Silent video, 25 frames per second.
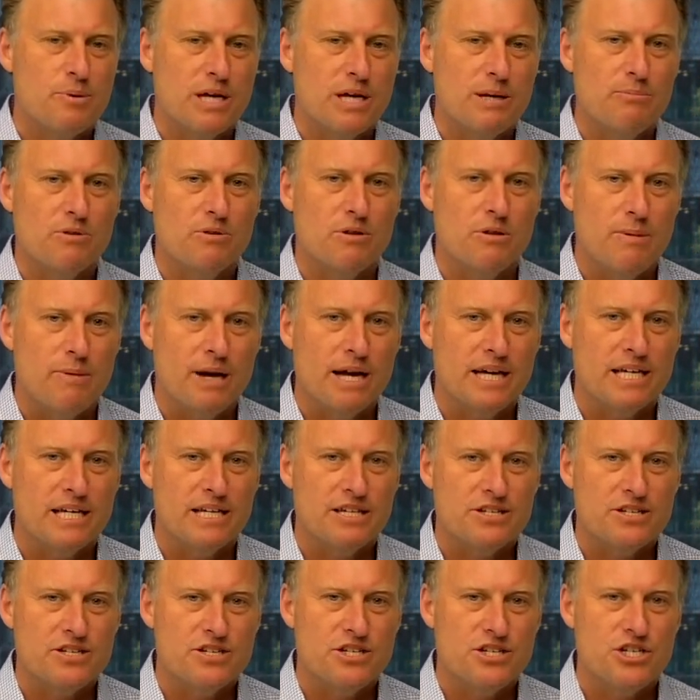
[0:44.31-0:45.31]
people are
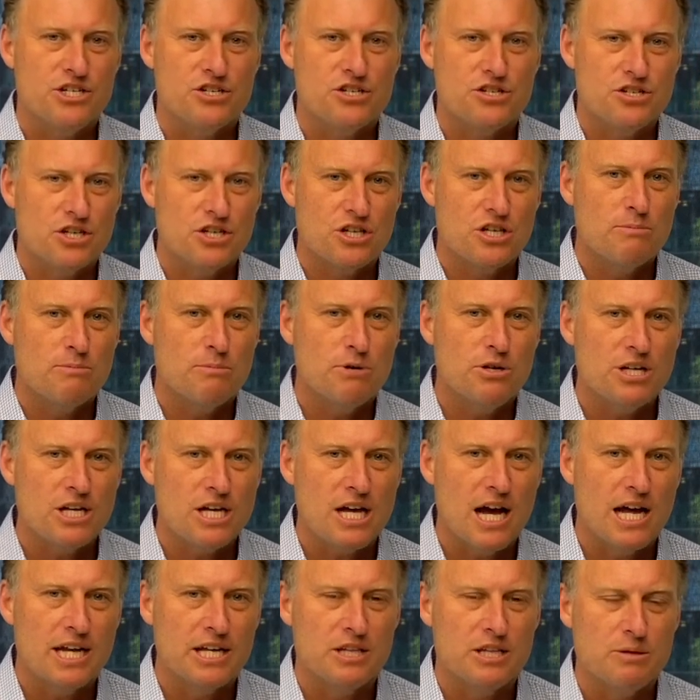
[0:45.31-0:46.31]
making decisions and
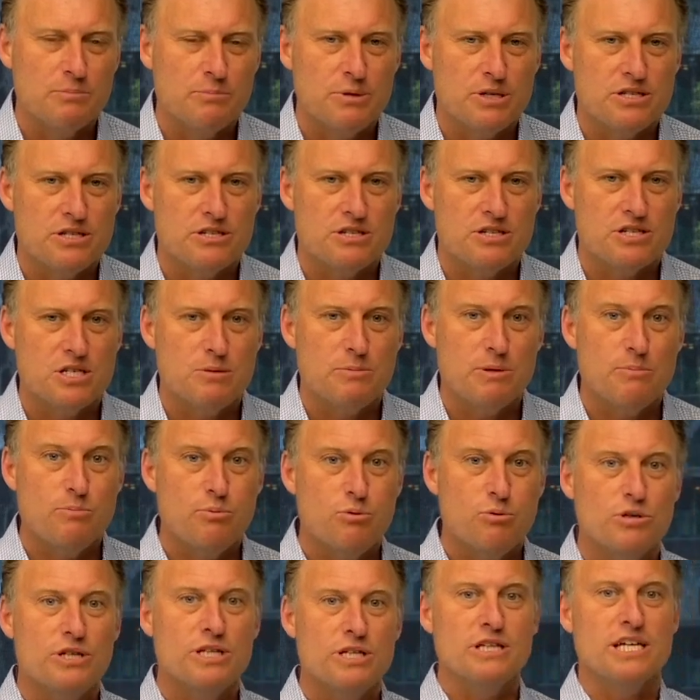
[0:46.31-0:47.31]
communicating the business to be
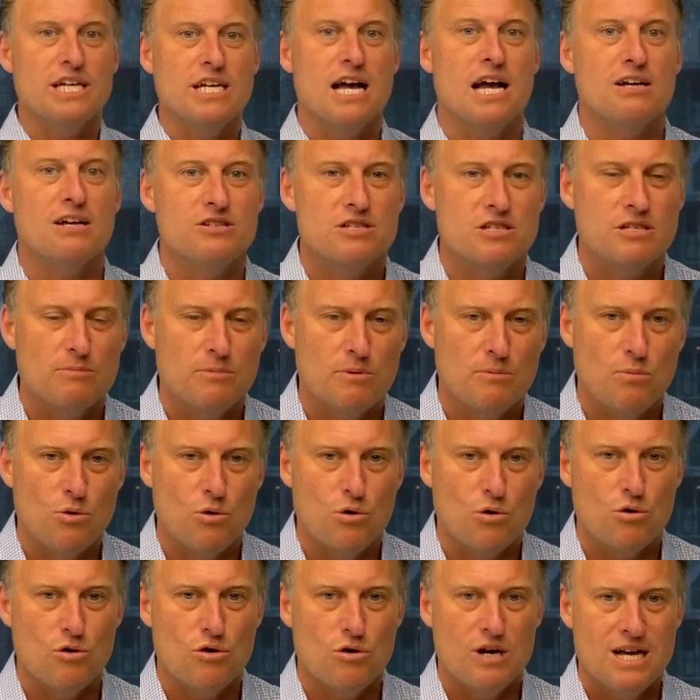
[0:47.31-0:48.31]
putting the customer
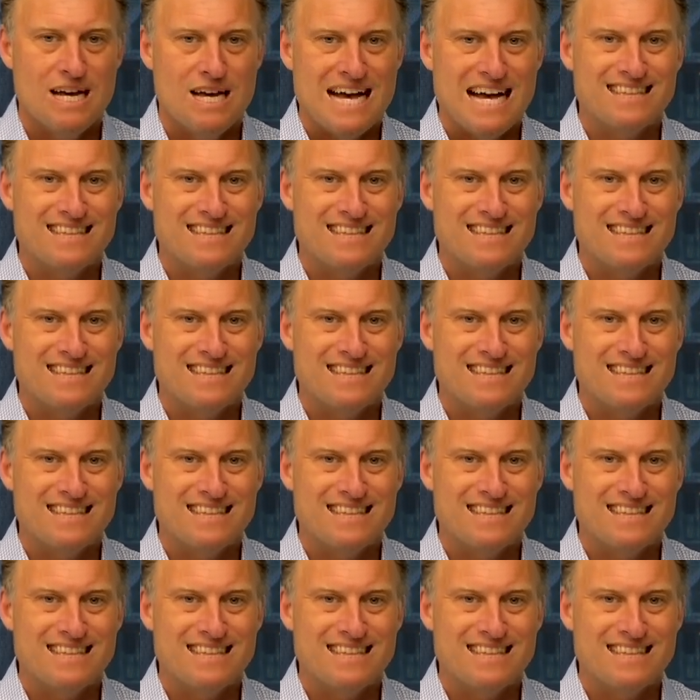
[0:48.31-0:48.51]
more